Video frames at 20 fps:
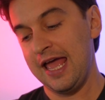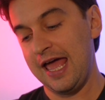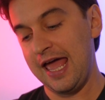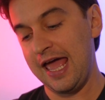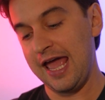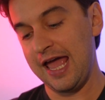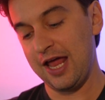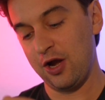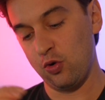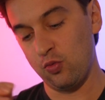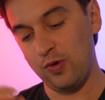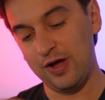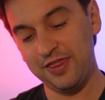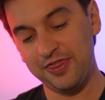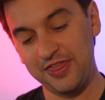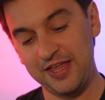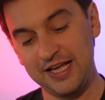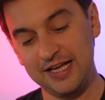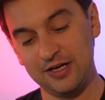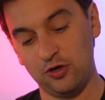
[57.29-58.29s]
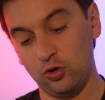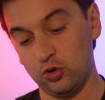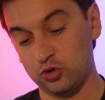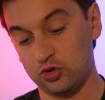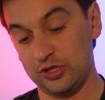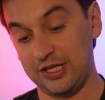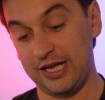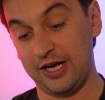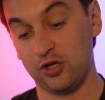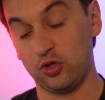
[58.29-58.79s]
And one thing
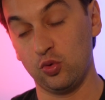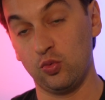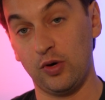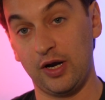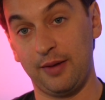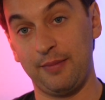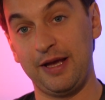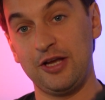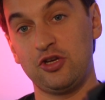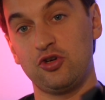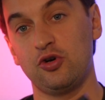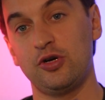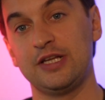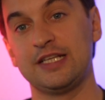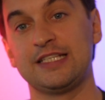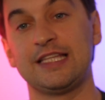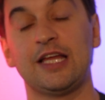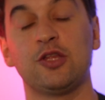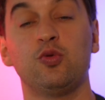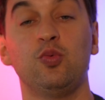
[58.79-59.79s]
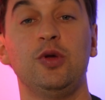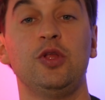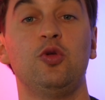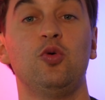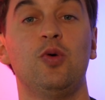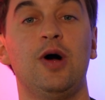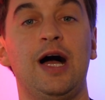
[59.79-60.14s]
also that I do want to mention is that we do